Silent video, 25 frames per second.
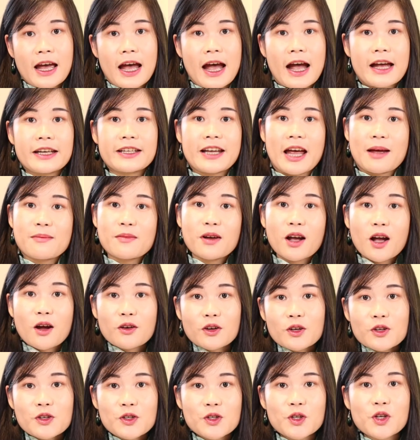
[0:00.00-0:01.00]
And I'm
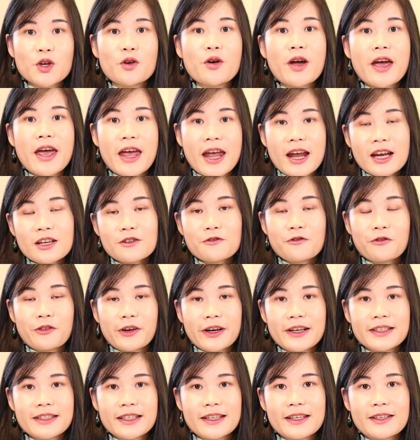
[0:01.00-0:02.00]
going to show you 8
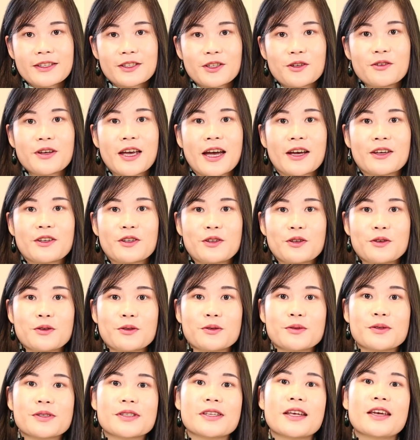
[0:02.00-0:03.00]
phrases you can
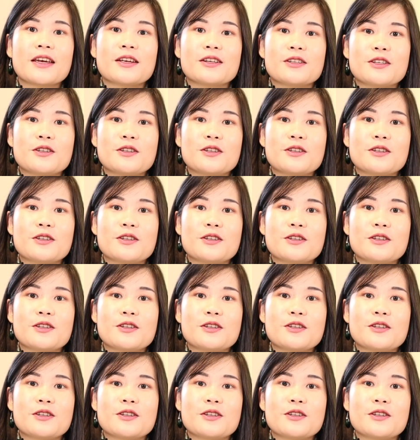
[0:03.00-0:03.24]
use